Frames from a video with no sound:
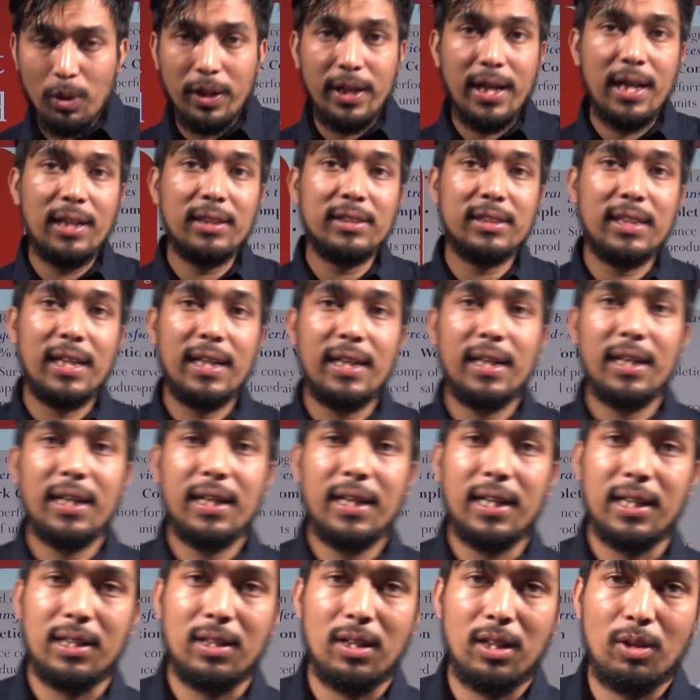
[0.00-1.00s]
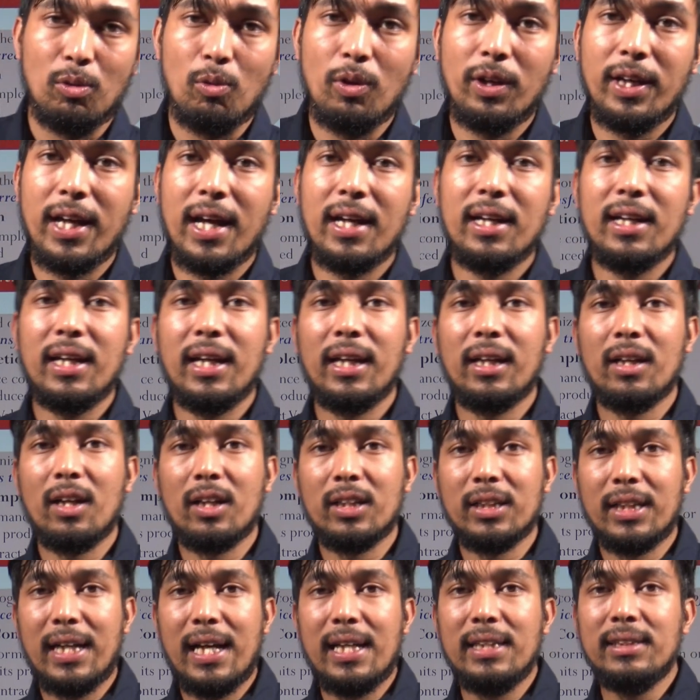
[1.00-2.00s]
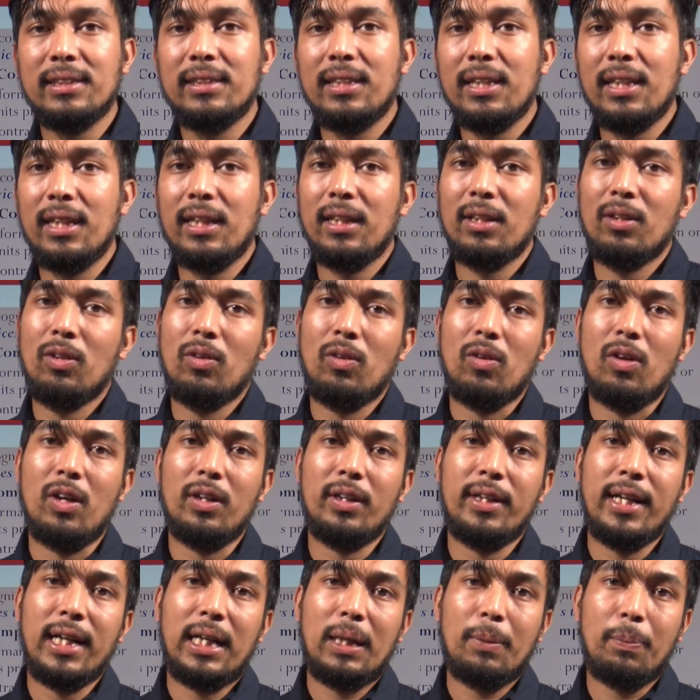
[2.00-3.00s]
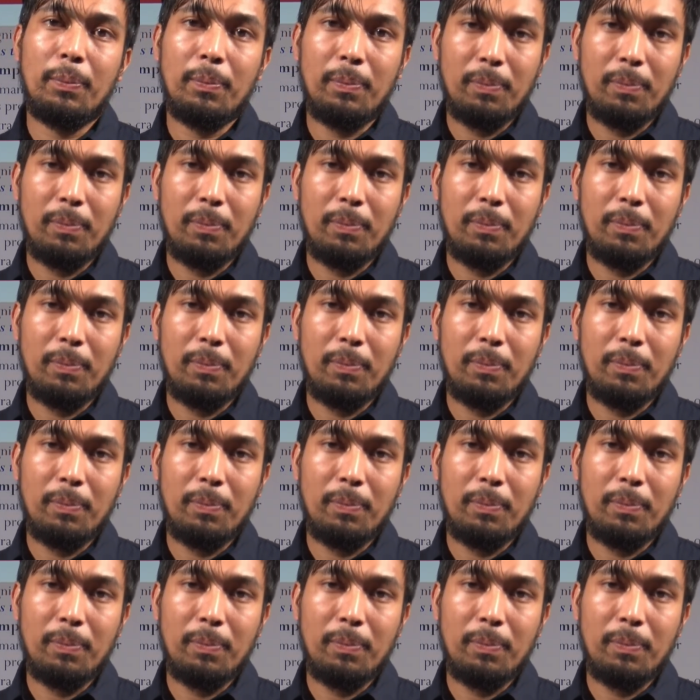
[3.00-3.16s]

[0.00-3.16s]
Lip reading: can segregate or we can recognize the contract